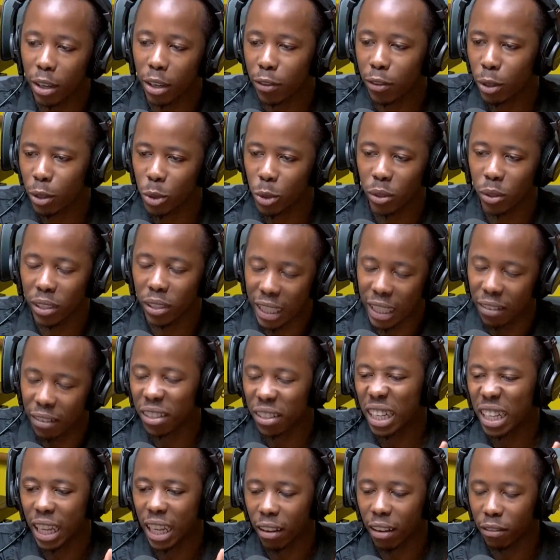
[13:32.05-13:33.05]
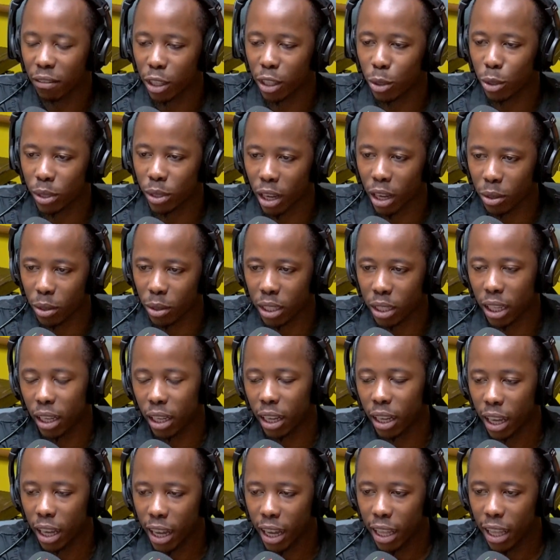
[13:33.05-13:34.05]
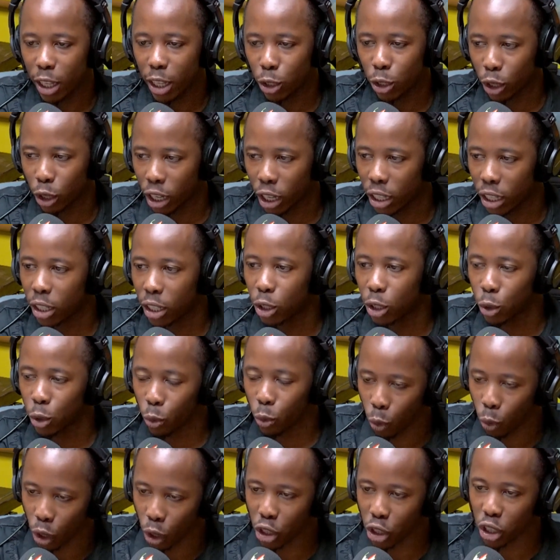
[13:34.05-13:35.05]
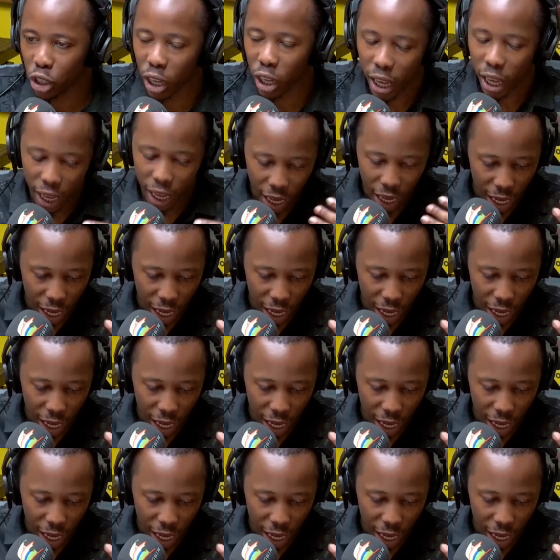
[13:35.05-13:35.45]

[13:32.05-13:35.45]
and of course, you definitely have videos out here that you're going to watch